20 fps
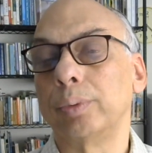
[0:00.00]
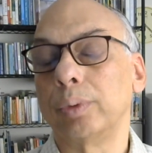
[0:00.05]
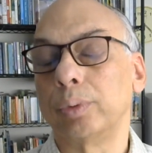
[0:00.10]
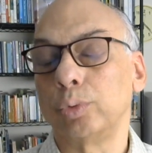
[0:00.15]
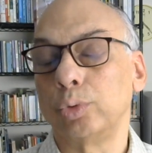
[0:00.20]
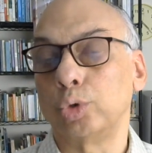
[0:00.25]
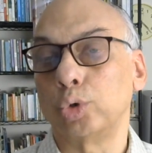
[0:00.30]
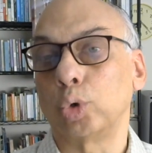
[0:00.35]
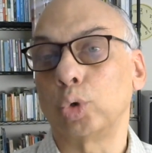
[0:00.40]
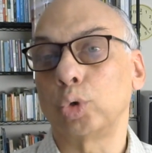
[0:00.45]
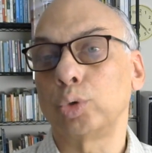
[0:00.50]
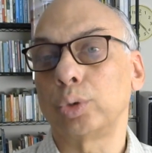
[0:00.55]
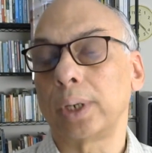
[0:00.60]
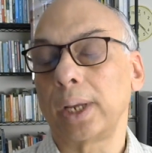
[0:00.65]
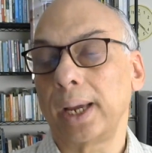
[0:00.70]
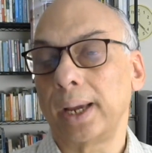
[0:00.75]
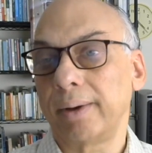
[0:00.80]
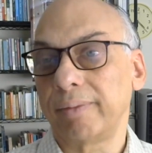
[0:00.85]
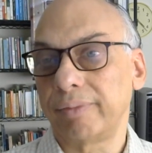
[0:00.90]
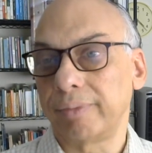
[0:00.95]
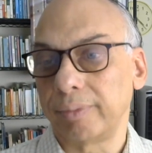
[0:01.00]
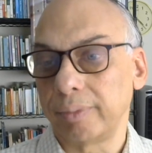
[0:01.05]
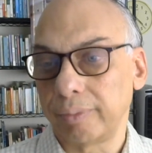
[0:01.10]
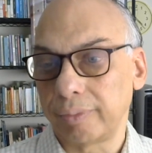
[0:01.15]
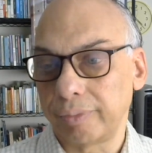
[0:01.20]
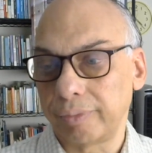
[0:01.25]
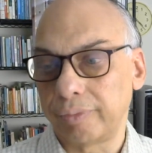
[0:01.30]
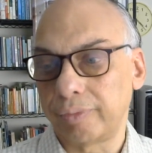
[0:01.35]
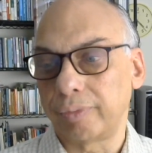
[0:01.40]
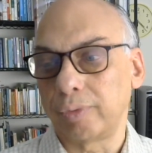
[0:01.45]
don't have
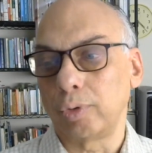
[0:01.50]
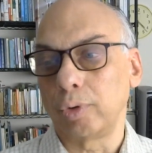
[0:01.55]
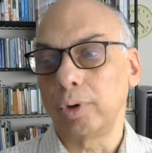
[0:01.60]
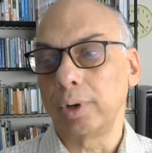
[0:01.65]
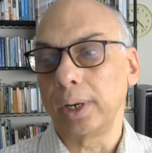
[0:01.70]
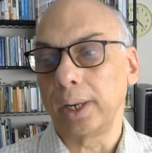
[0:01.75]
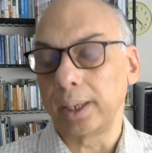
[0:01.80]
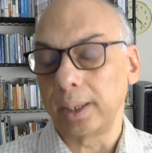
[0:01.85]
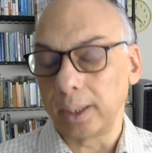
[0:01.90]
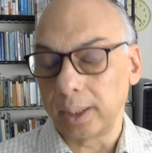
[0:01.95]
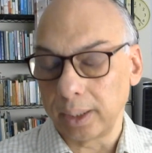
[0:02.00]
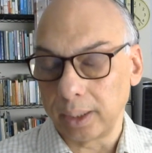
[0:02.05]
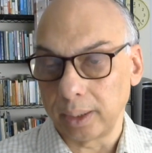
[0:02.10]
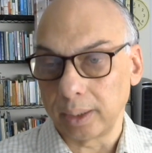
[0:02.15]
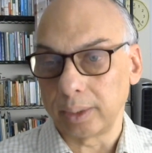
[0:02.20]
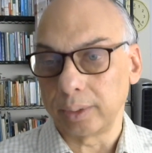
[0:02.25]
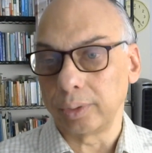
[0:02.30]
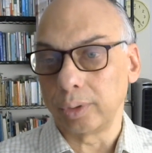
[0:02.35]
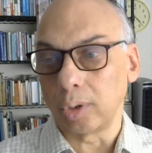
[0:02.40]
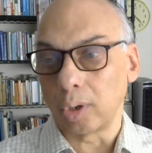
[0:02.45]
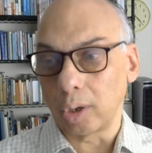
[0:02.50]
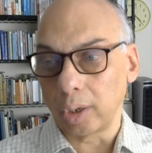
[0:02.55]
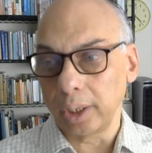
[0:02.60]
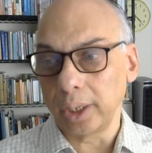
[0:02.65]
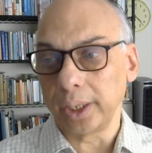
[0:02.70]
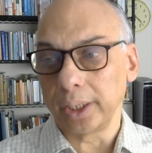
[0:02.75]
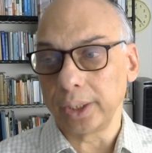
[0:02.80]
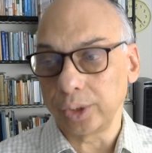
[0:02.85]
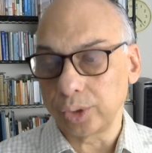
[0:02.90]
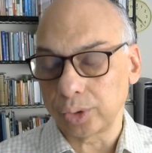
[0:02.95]
full uh,
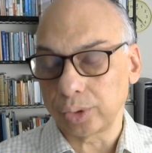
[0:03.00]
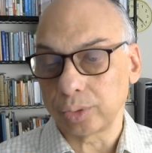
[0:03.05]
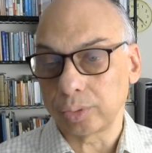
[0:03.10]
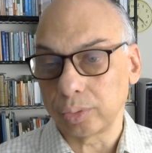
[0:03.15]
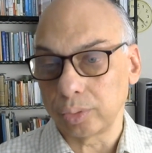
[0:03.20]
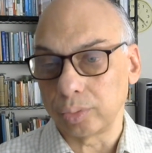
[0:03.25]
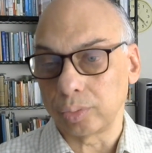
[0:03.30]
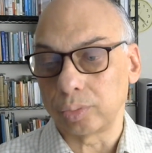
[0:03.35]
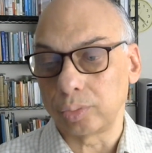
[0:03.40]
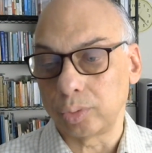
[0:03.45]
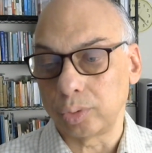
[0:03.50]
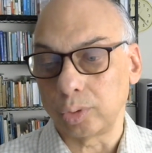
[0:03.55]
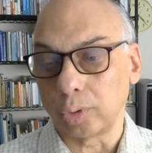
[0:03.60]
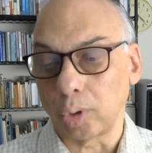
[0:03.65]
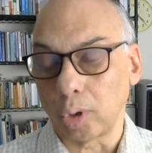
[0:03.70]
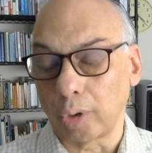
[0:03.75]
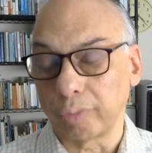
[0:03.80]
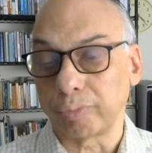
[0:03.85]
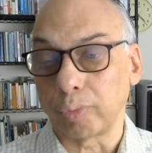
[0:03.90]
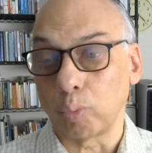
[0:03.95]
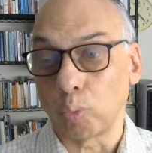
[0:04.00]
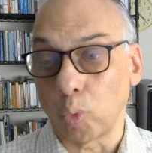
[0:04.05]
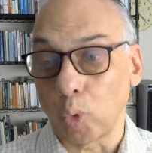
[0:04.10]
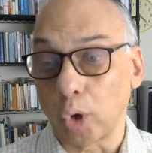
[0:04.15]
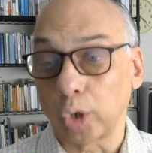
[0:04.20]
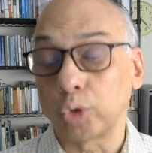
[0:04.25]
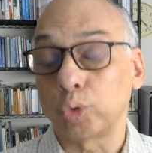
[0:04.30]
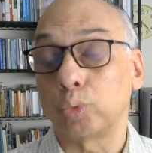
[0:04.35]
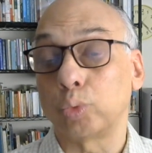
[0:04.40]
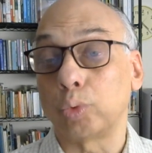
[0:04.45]
knowledge to, of
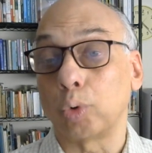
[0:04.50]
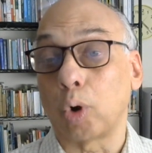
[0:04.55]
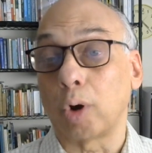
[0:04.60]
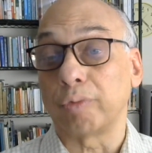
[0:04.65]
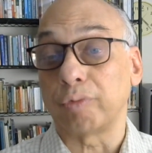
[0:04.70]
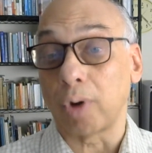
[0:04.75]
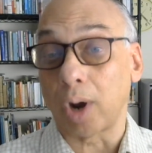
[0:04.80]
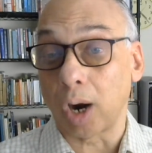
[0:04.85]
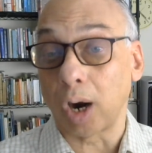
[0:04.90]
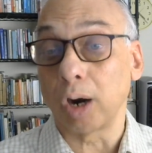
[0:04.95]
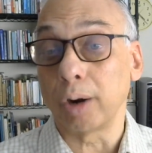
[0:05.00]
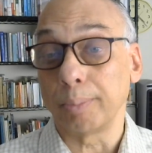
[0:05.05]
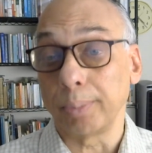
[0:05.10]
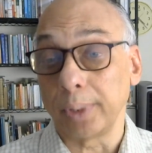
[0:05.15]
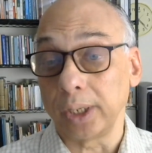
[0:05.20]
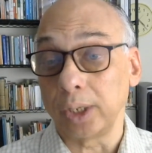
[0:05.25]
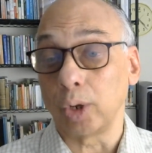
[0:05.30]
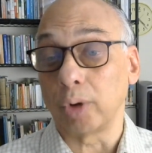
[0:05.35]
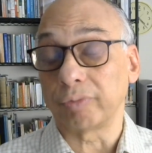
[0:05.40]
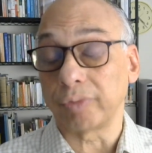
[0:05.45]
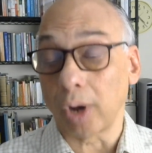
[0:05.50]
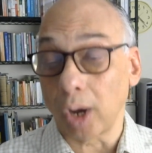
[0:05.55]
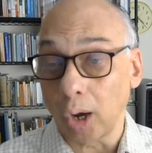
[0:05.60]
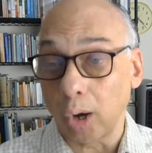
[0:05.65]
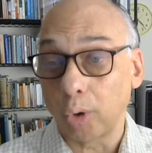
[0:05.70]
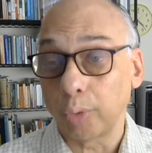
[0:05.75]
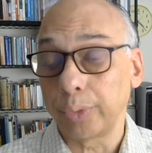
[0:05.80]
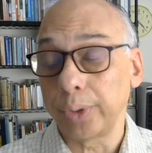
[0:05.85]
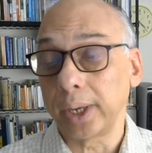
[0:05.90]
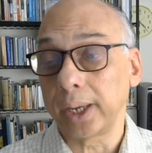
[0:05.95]
what of harmony, of
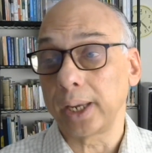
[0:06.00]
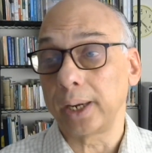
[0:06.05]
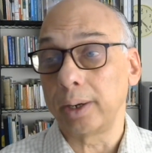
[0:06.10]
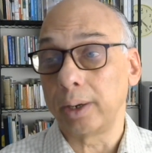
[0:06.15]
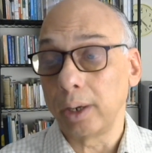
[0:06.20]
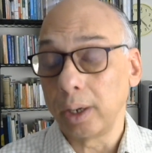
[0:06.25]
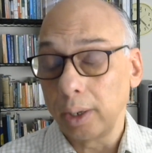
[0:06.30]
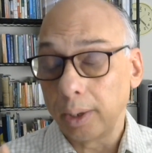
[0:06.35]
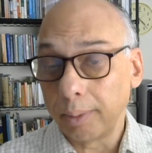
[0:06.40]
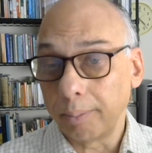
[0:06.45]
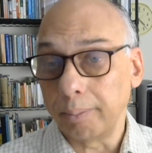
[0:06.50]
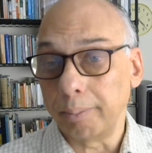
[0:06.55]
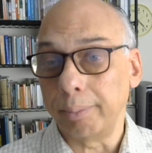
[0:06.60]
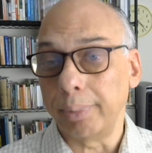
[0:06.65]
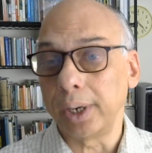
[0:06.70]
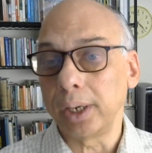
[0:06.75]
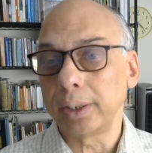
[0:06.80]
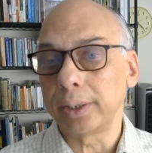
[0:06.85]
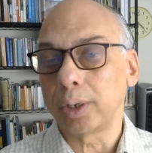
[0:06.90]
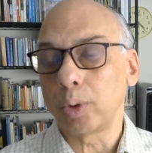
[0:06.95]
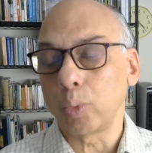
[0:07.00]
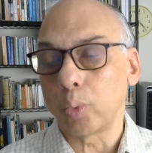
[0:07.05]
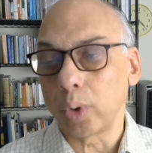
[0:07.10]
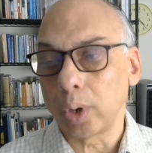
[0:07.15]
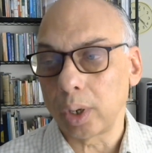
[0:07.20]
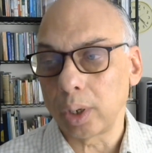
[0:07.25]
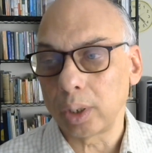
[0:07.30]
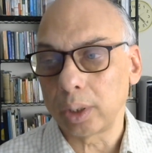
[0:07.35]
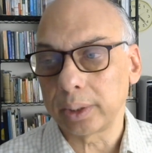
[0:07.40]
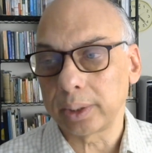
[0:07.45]
how they can build a
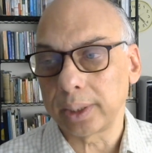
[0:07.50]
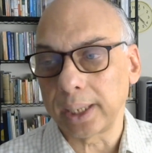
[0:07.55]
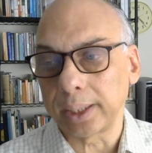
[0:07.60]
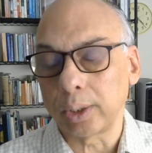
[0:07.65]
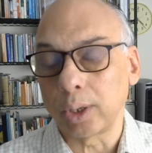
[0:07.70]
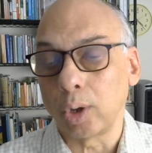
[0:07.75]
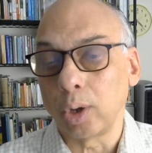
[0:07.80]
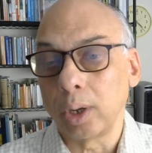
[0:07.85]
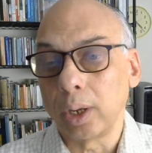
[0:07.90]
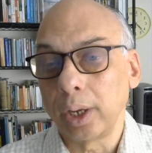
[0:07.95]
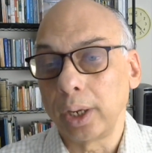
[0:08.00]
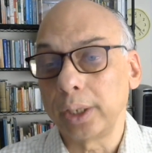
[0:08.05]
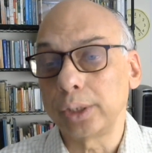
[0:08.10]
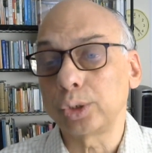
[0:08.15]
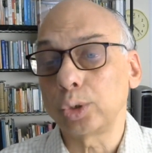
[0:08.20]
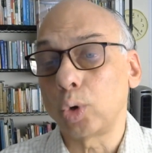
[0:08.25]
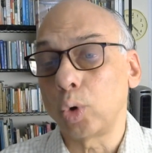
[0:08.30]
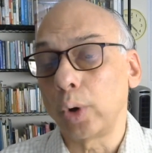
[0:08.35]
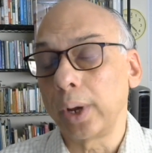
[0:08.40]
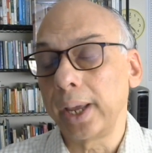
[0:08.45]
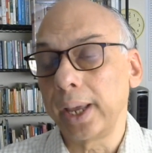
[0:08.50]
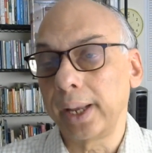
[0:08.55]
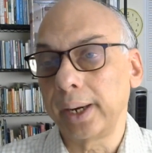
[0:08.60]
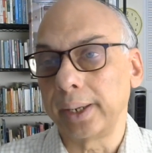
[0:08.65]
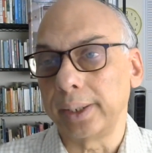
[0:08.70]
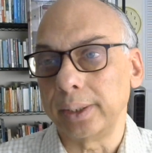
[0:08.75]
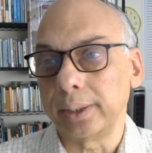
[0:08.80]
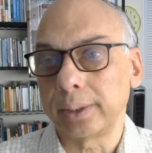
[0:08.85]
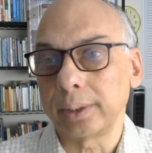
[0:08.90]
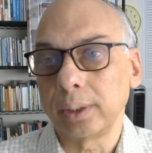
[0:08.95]
world that is
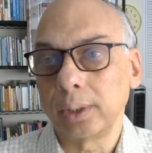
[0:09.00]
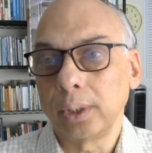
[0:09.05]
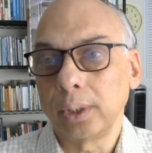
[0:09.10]
coherent.